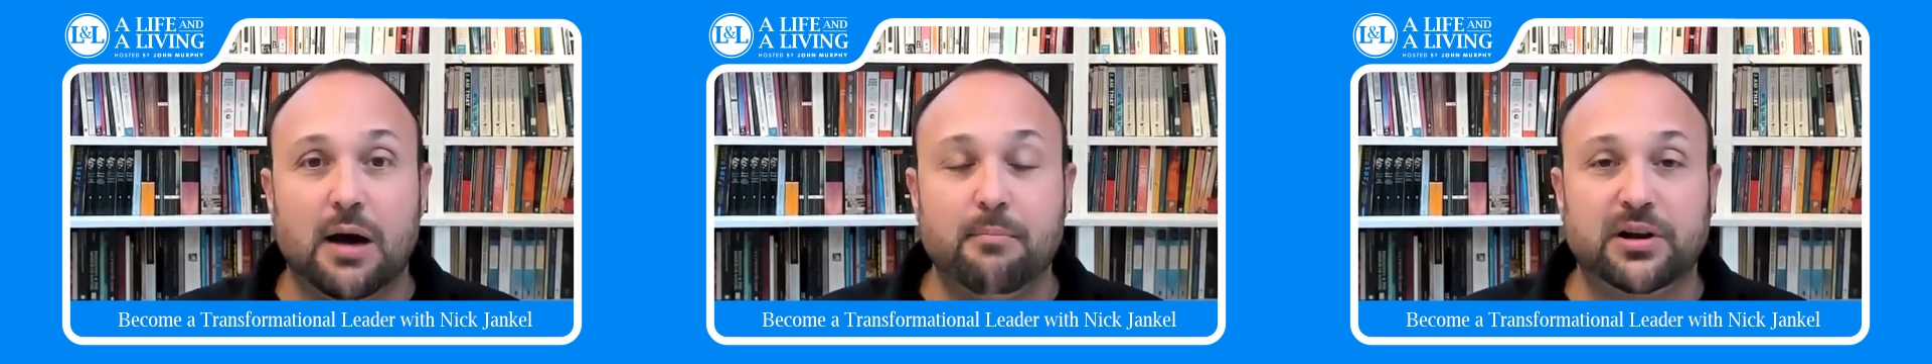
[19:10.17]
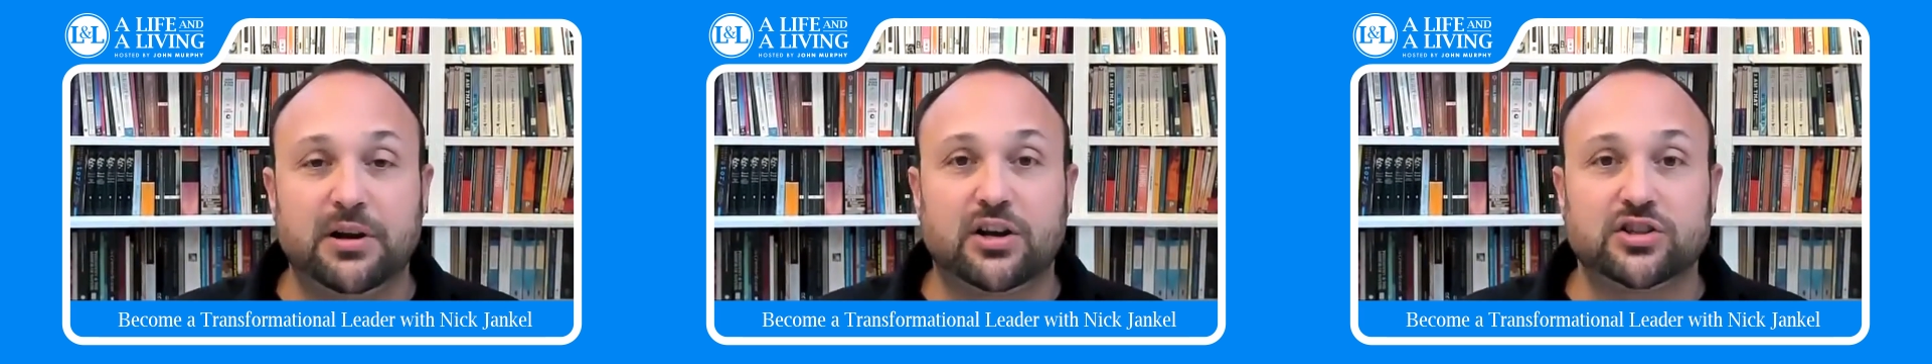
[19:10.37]

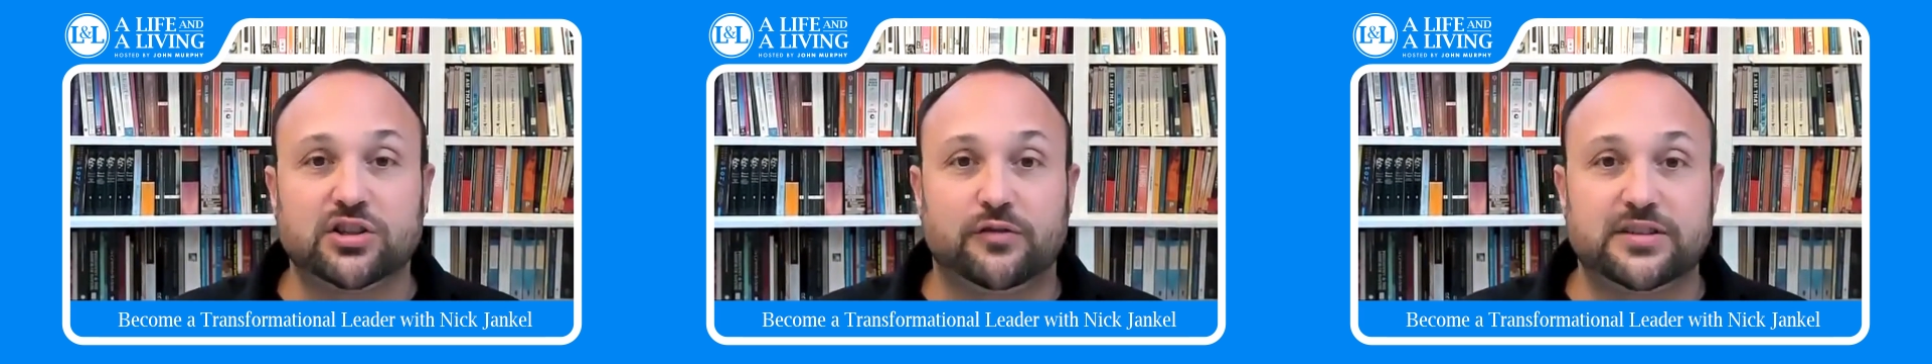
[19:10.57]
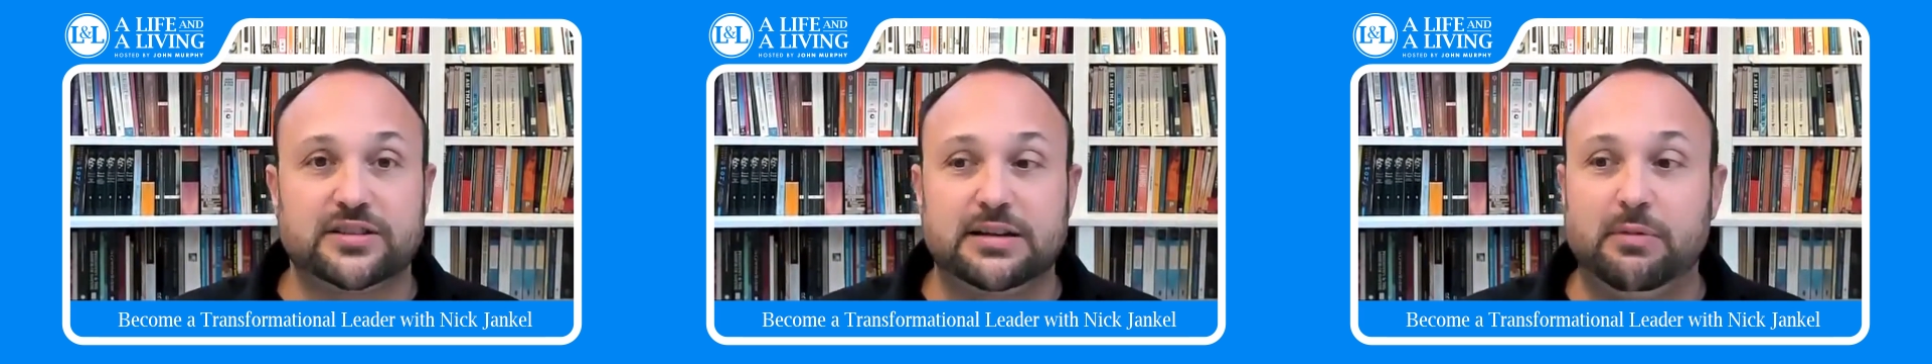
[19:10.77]
because
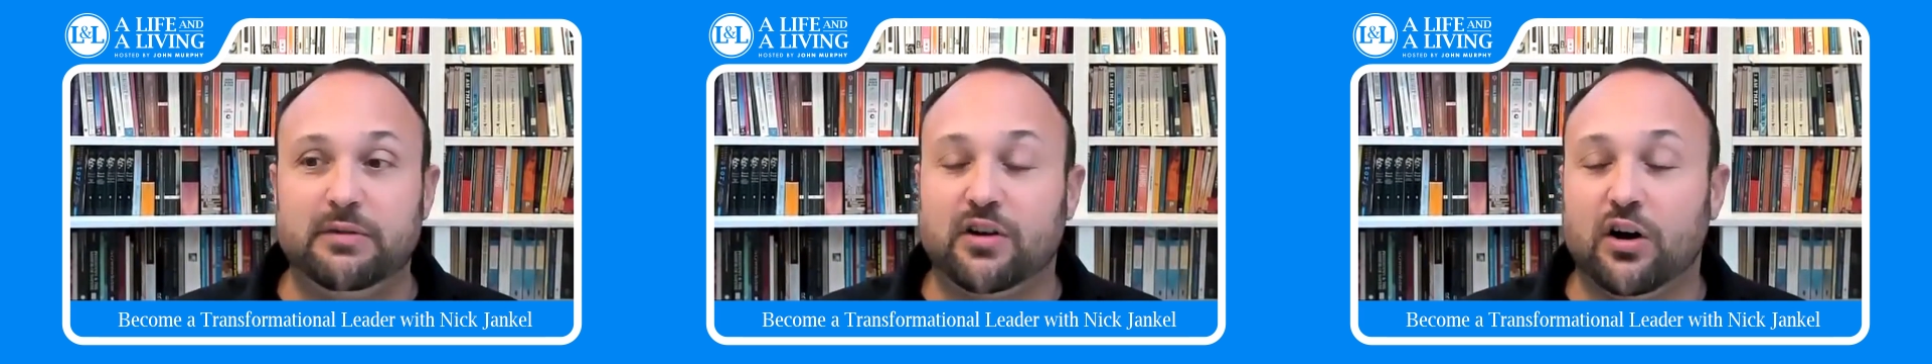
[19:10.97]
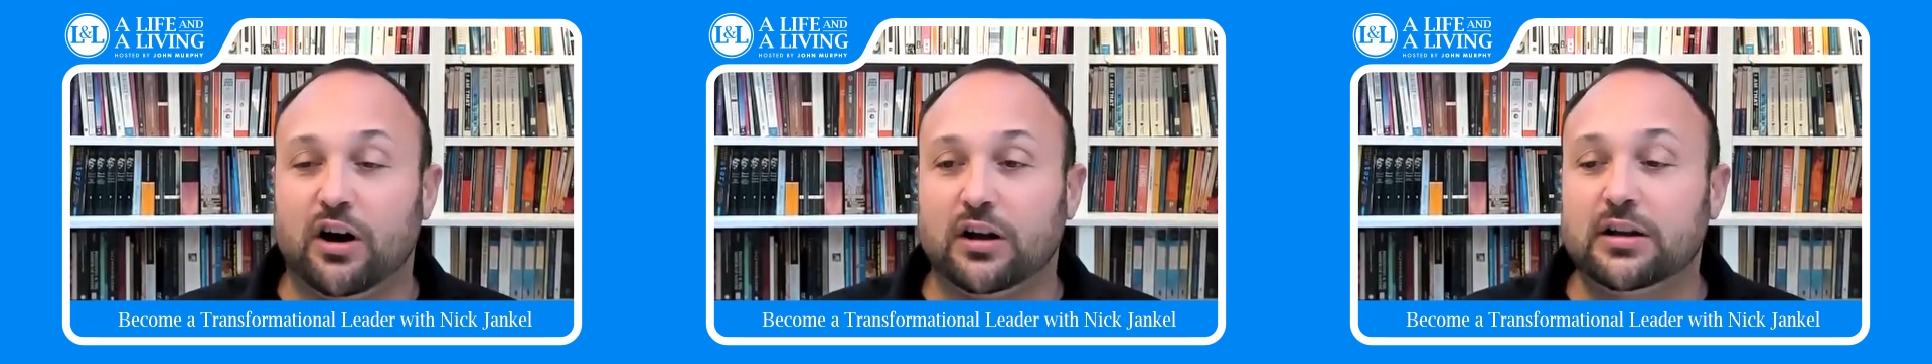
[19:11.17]
obviously we've
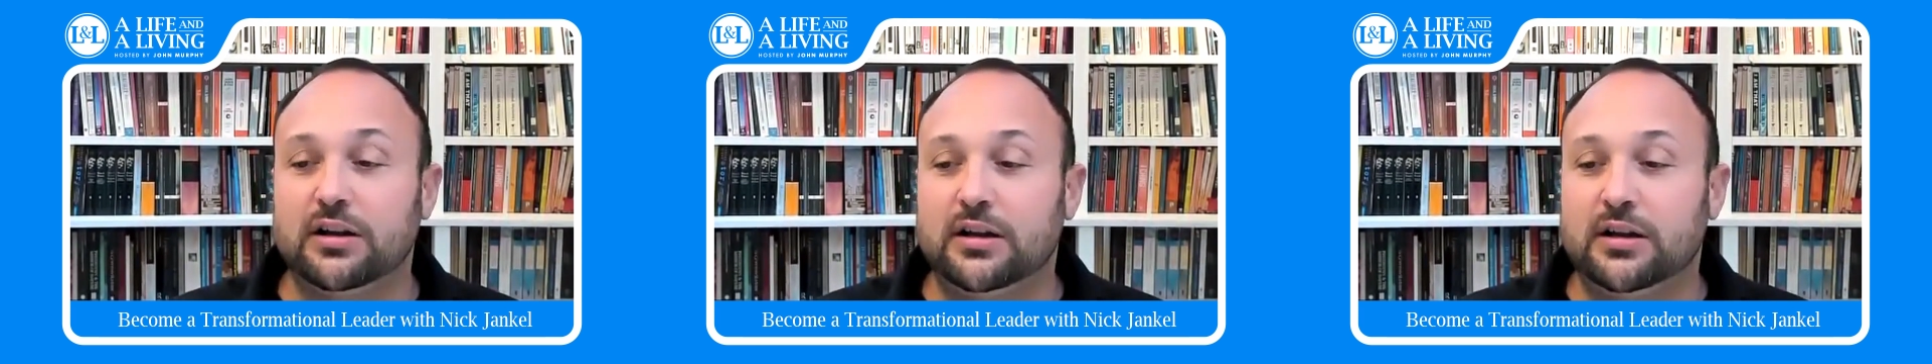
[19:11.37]
got